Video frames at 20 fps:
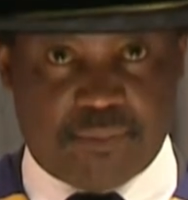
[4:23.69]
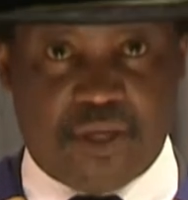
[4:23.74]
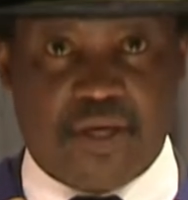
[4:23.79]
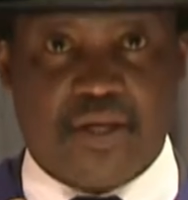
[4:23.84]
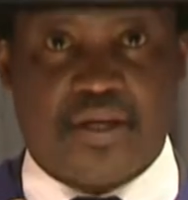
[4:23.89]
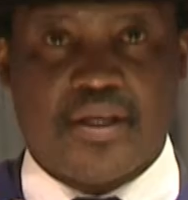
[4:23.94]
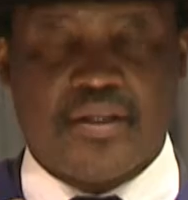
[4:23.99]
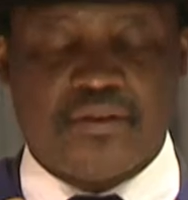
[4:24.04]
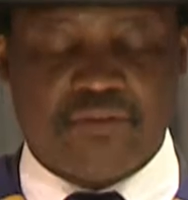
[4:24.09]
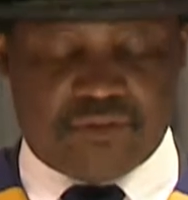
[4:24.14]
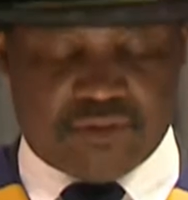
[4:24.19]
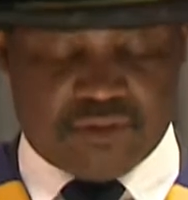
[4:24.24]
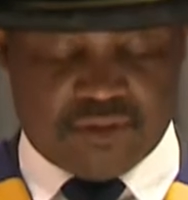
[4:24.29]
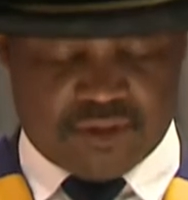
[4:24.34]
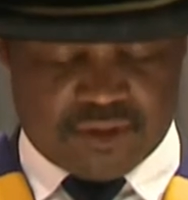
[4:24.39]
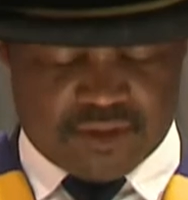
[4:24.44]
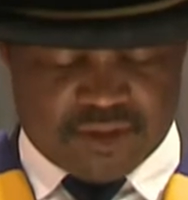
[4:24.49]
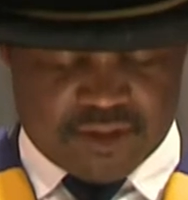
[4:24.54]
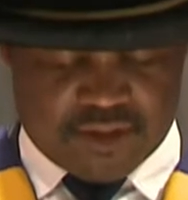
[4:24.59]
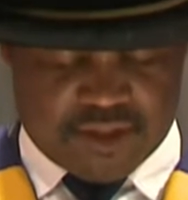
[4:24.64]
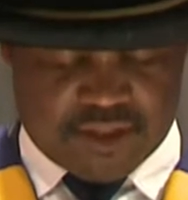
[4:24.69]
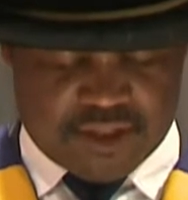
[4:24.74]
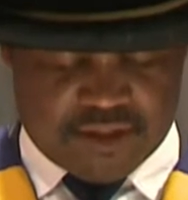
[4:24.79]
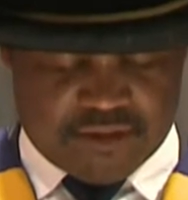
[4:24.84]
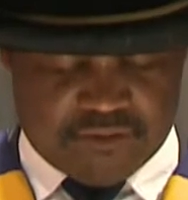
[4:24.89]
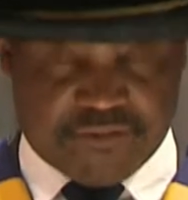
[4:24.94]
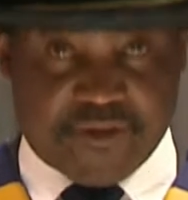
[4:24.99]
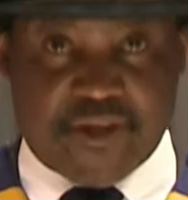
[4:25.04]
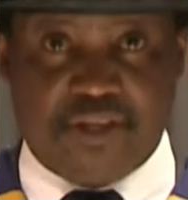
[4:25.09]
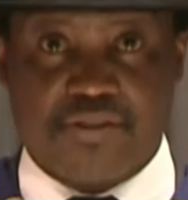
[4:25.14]
parents
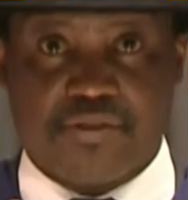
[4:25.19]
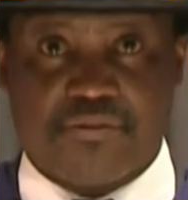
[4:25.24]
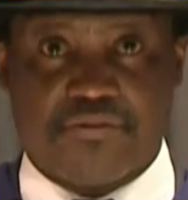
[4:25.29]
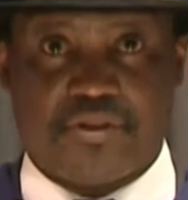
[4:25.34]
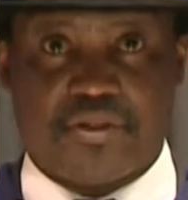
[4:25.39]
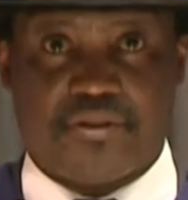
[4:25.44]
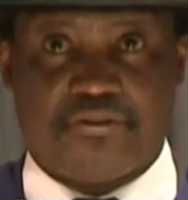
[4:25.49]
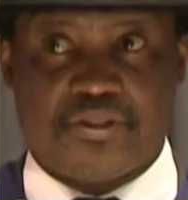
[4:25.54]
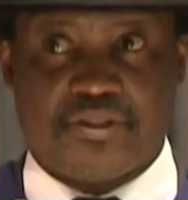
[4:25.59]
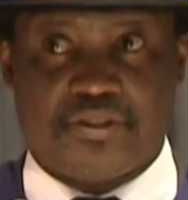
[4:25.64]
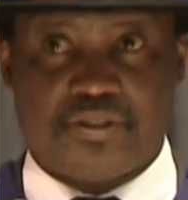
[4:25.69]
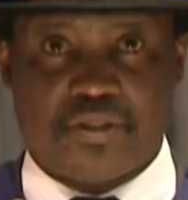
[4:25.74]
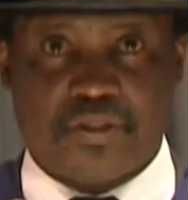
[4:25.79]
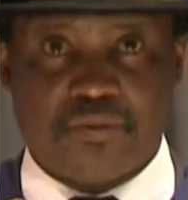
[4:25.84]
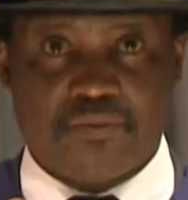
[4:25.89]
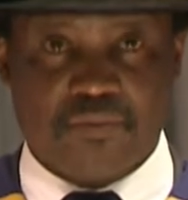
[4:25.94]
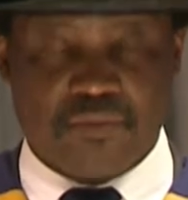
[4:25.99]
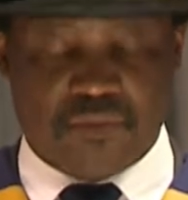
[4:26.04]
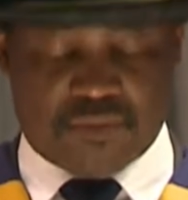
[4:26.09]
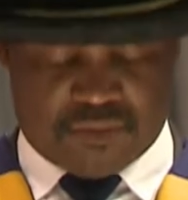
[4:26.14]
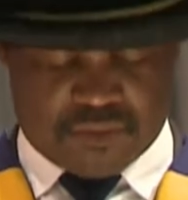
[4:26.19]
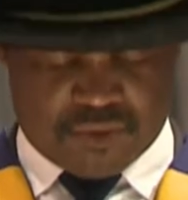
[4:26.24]
and friends of the university,